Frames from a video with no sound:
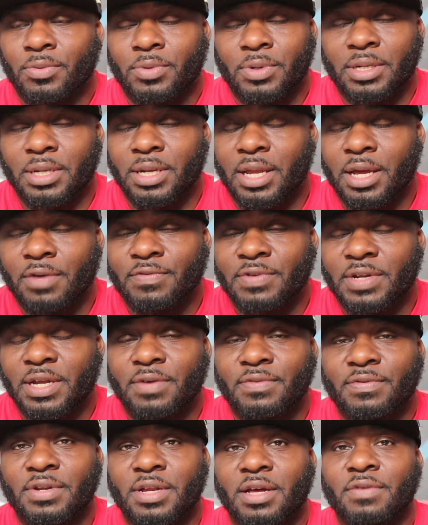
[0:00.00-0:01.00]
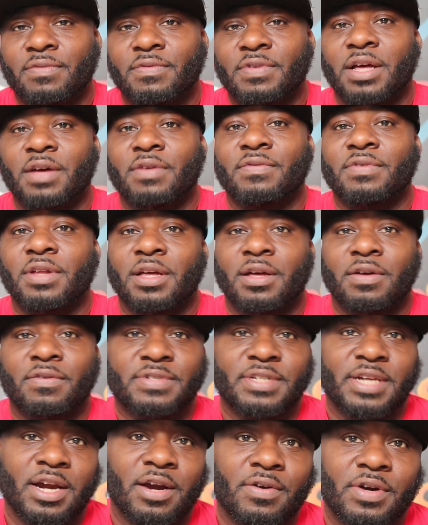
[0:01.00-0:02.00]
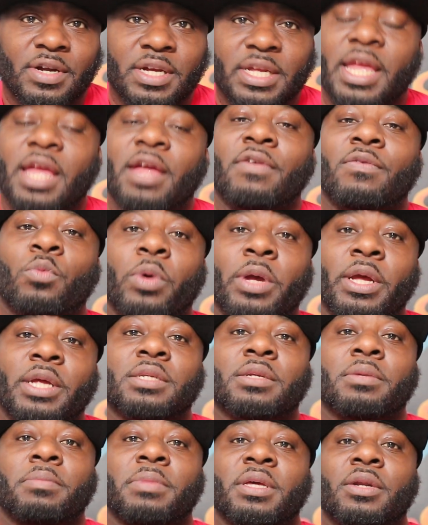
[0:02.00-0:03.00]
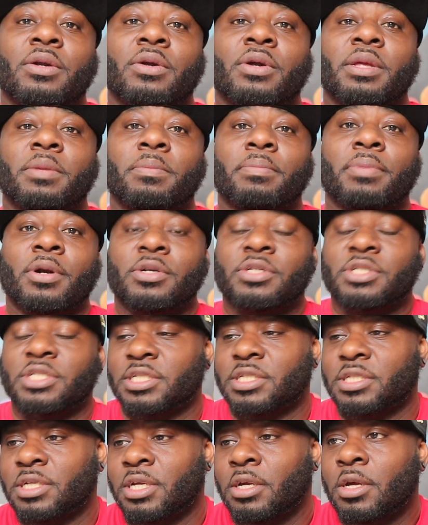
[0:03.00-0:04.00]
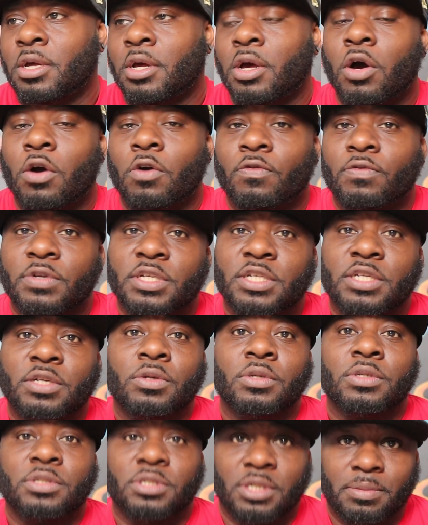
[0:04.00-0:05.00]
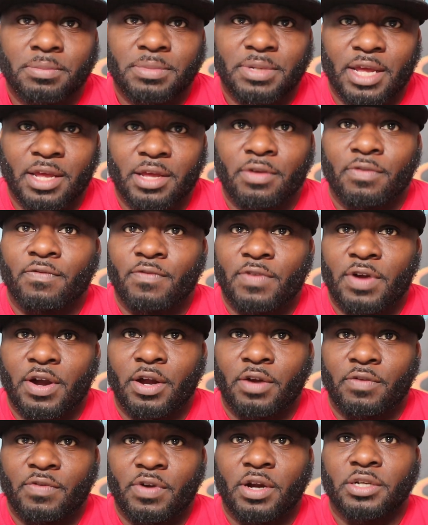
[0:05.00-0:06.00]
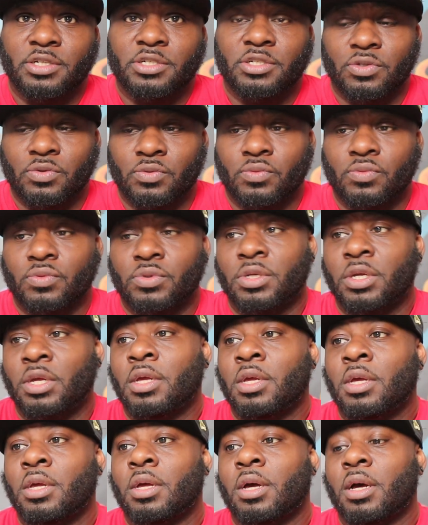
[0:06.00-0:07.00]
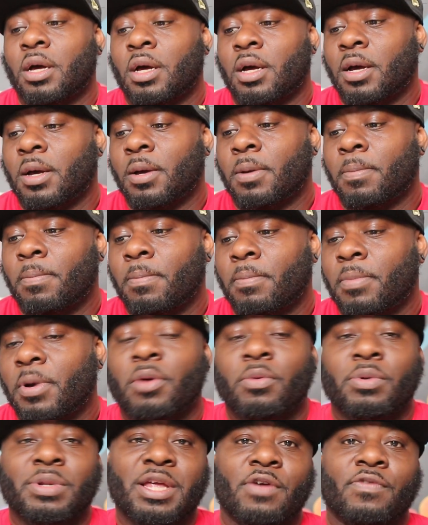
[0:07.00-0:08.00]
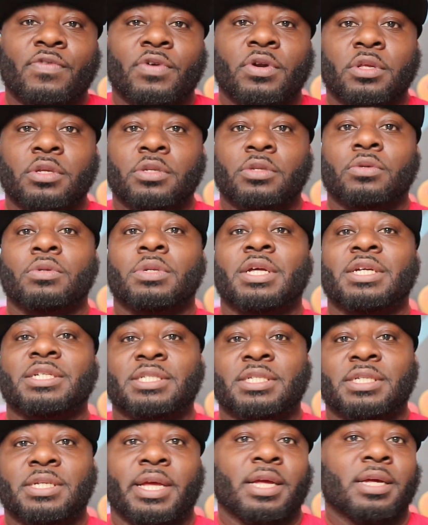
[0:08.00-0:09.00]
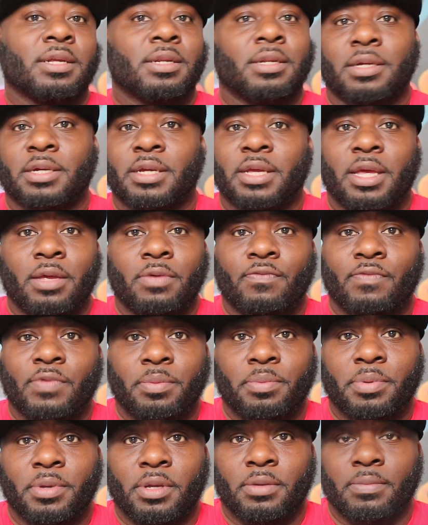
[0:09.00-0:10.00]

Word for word: We love, love, love, love, love Tara. Can't wait to meet her in person. Hopefully someday, very, very soon. Um, but without further ado, let's take a look at M V P.